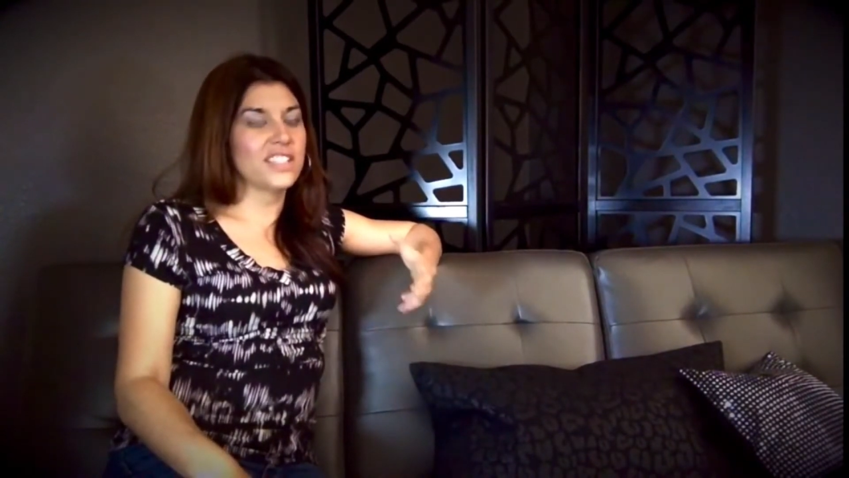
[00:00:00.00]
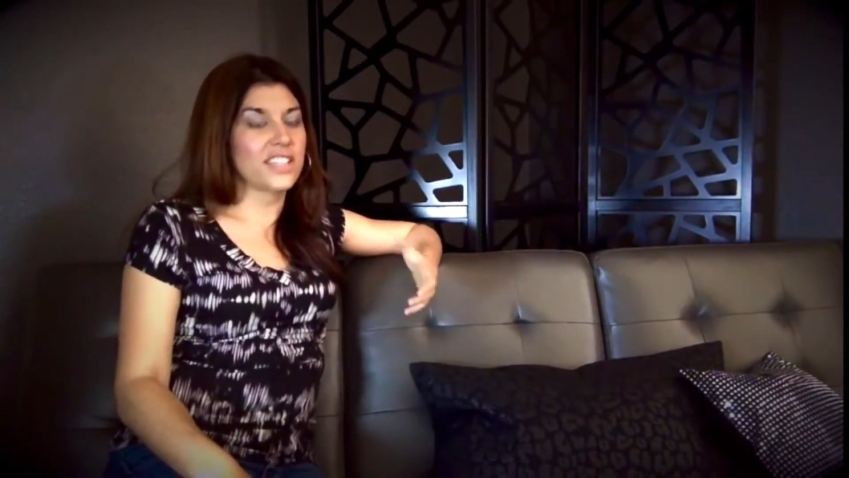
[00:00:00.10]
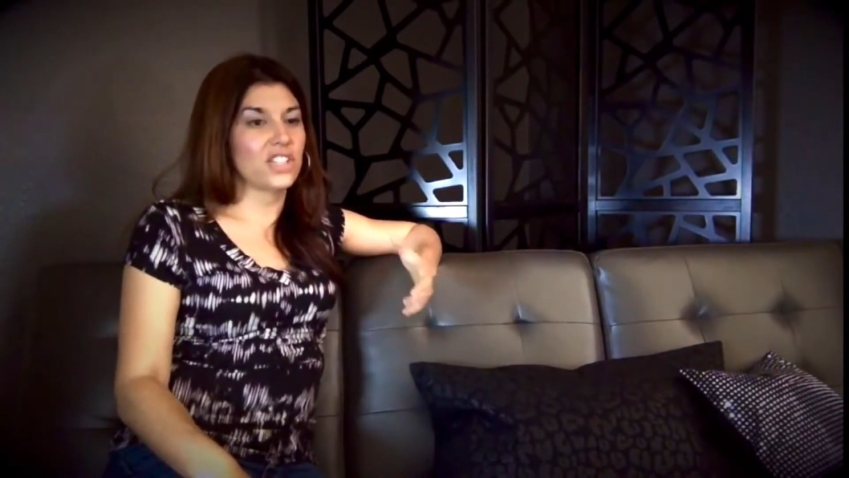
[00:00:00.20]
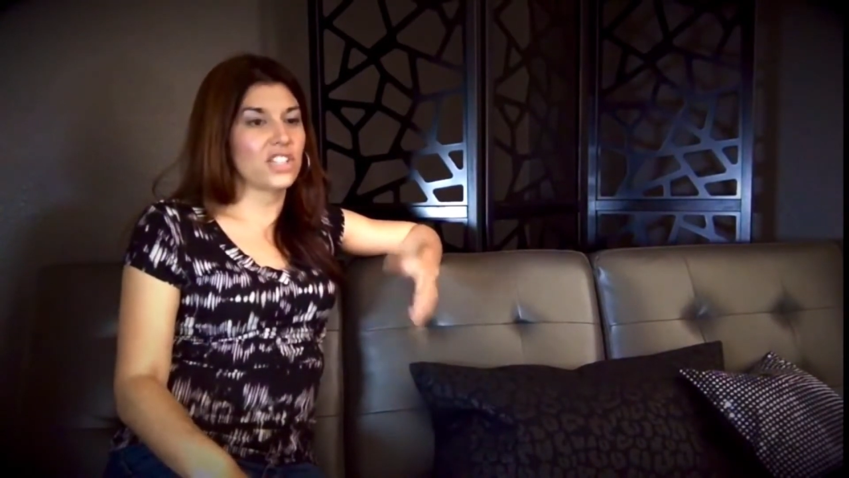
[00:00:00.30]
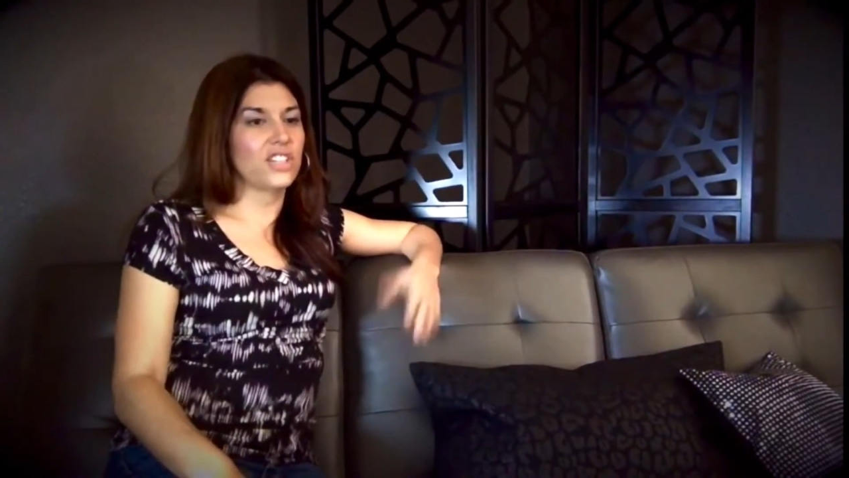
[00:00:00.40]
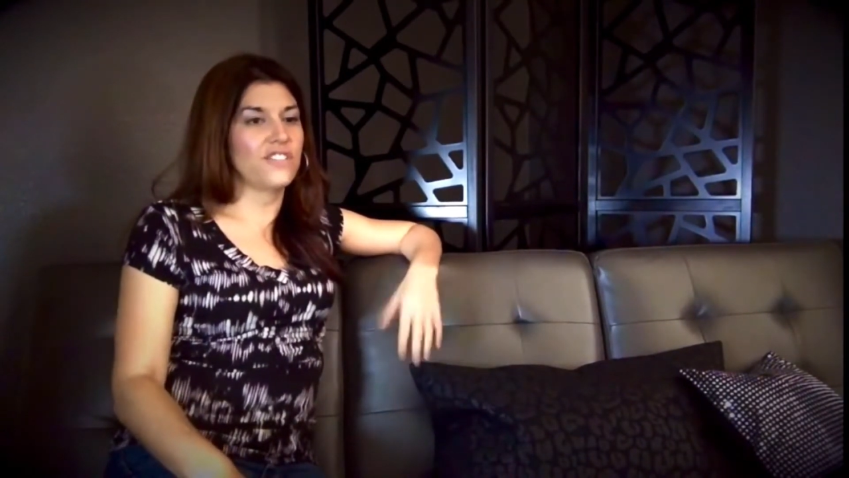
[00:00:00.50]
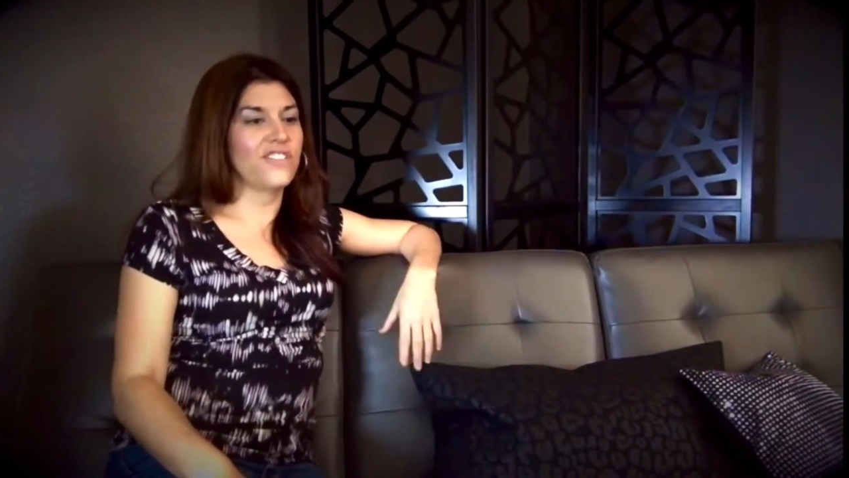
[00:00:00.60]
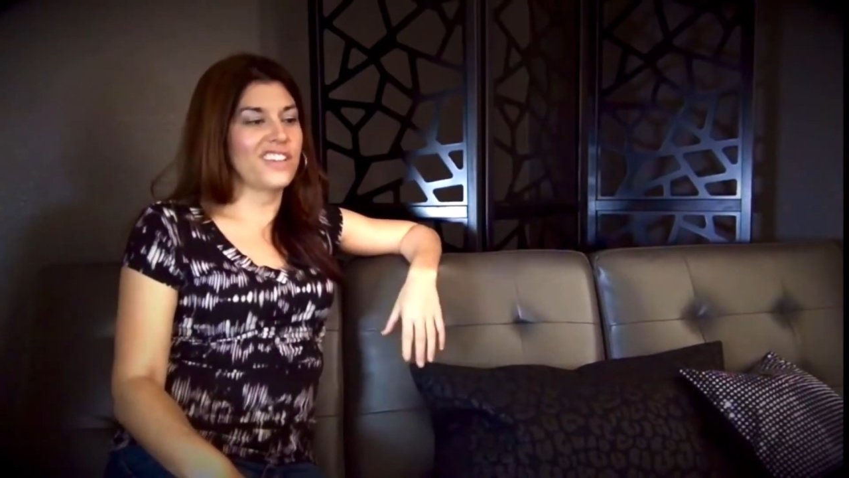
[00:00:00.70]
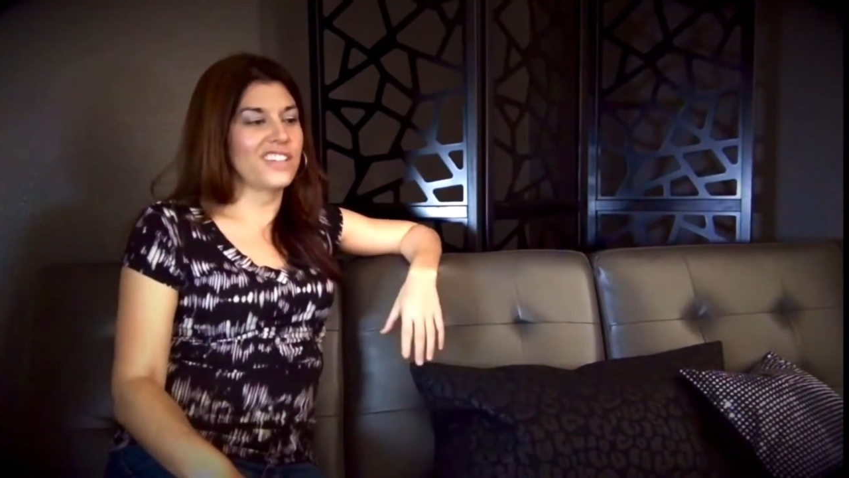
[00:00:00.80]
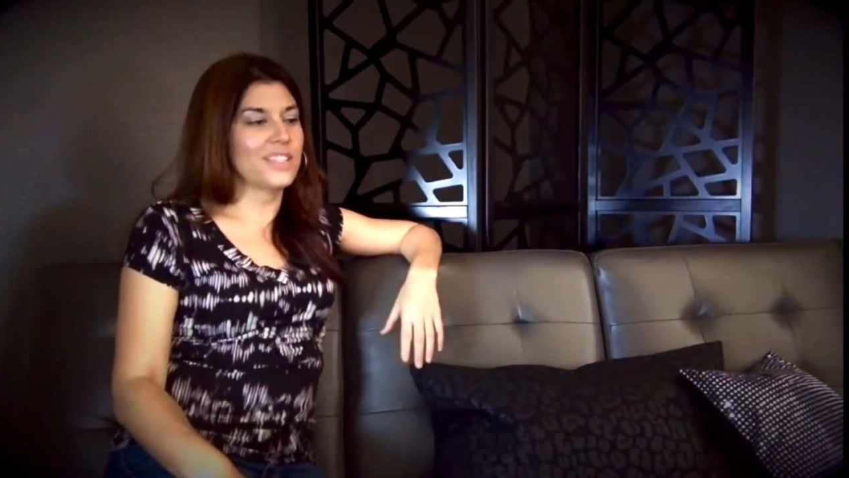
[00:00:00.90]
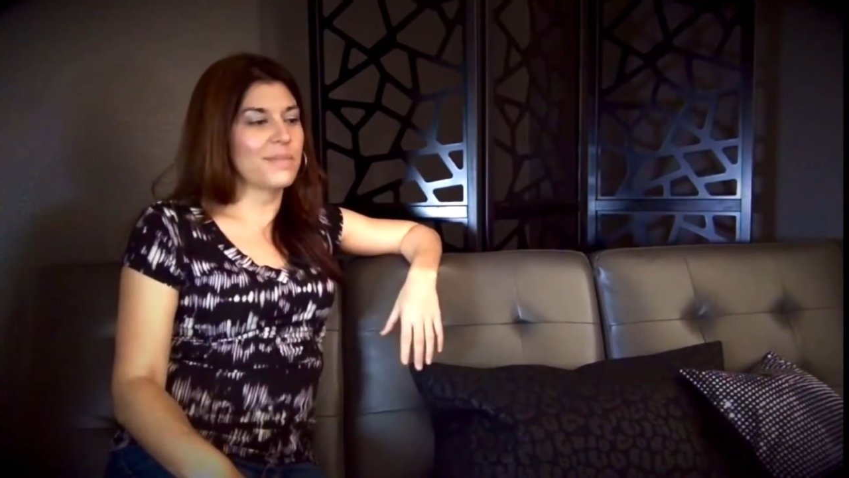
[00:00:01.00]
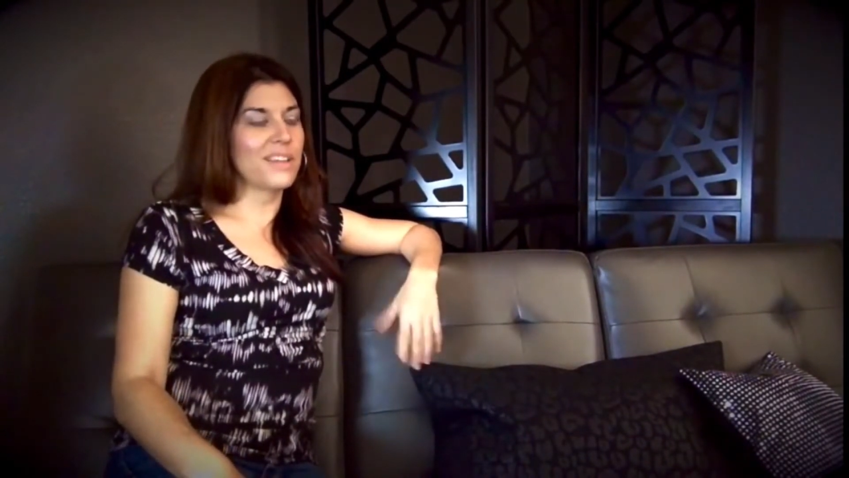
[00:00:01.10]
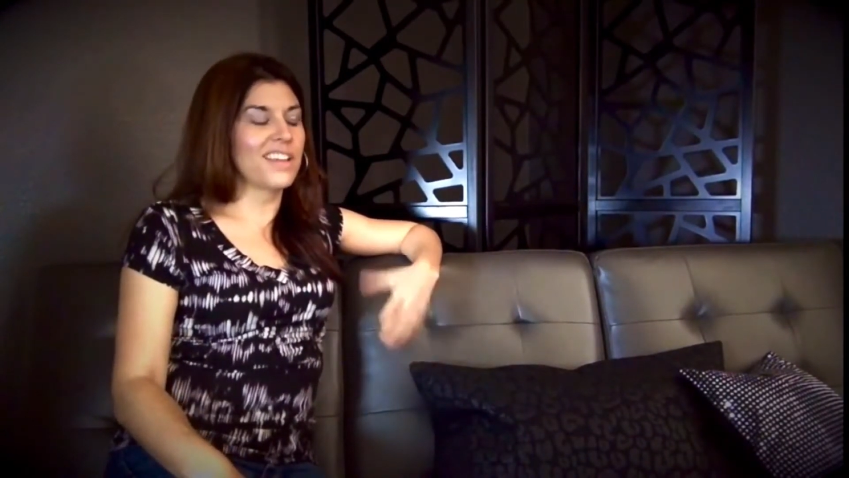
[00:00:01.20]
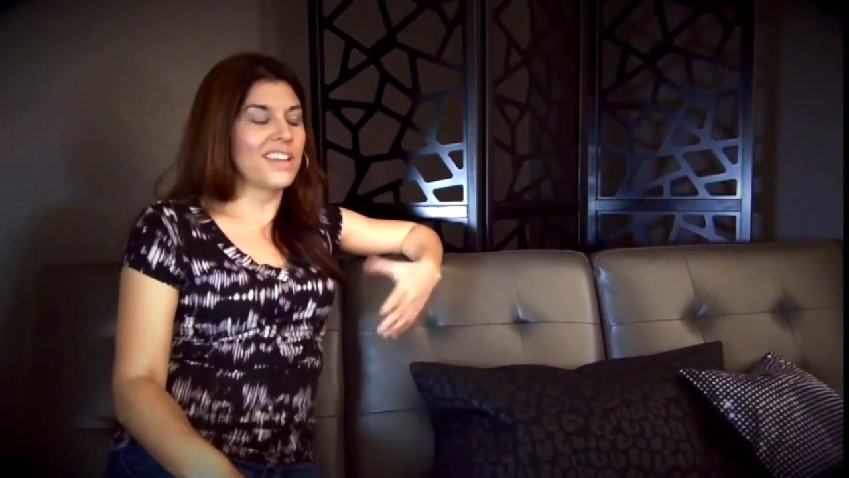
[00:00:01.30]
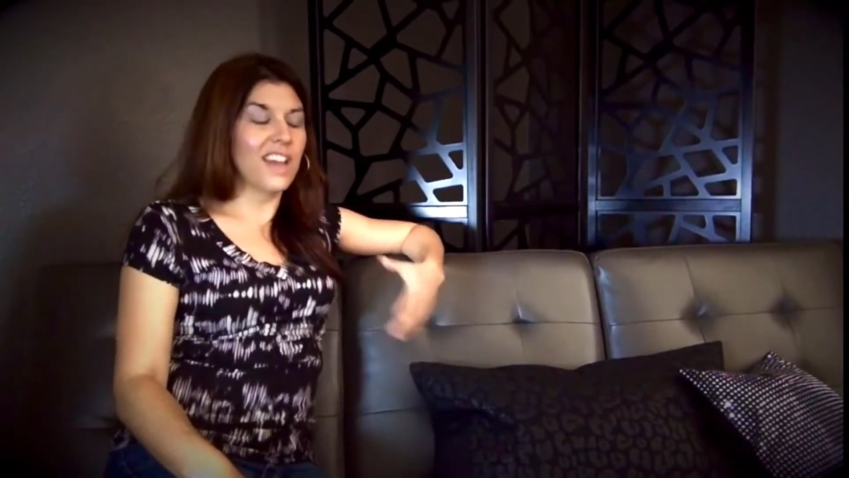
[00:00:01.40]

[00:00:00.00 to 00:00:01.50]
such a good feeling to be like,